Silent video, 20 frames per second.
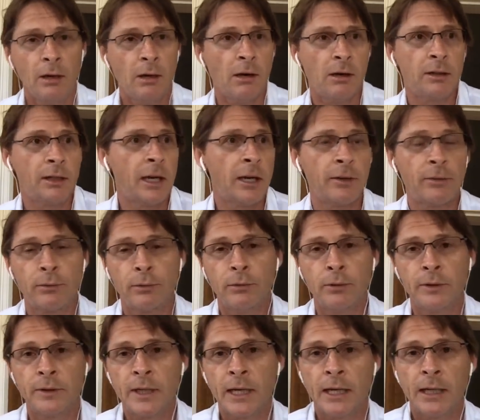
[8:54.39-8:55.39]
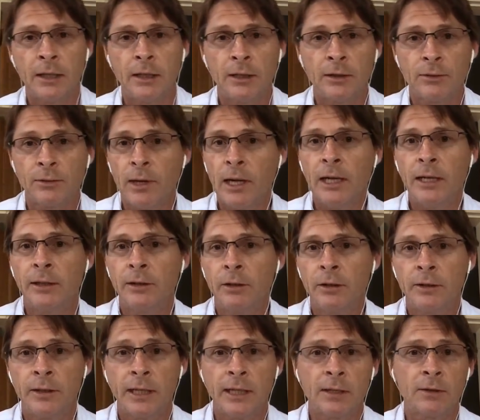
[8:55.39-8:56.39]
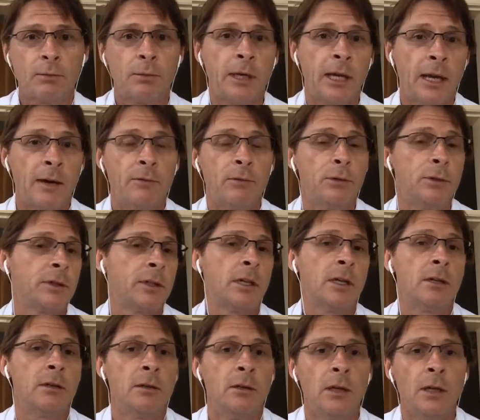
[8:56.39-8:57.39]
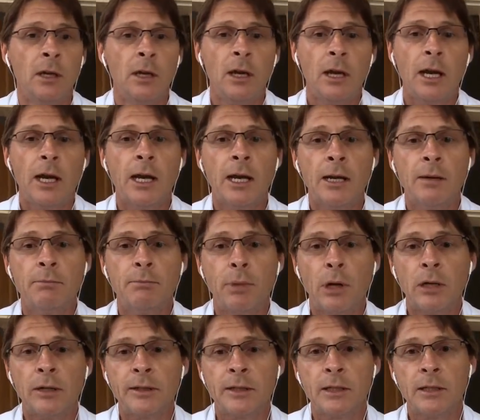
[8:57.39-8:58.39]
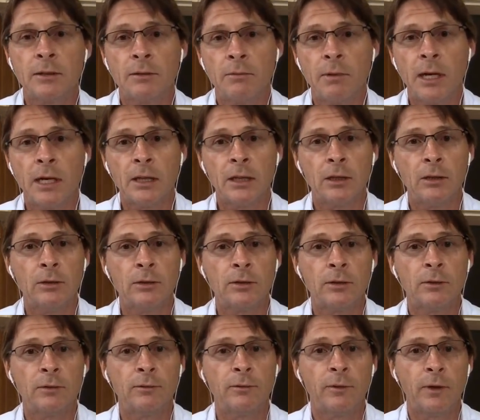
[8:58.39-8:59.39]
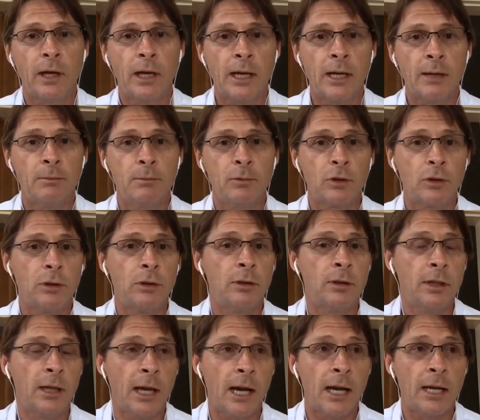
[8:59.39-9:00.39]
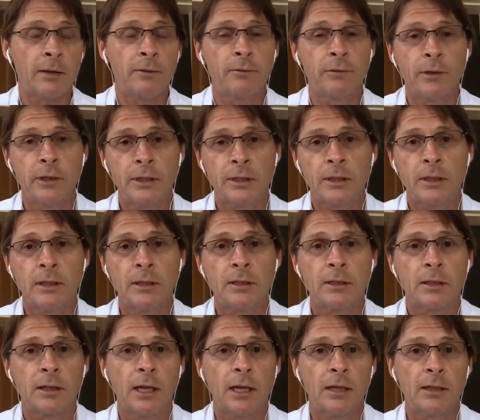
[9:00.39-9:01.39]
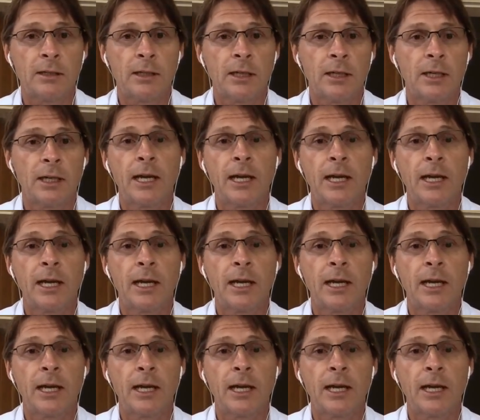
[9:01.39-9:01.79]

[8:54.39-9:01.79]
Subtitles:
I'll go through and say in the Australian context, we have also policies around the use of student data, for instance, that are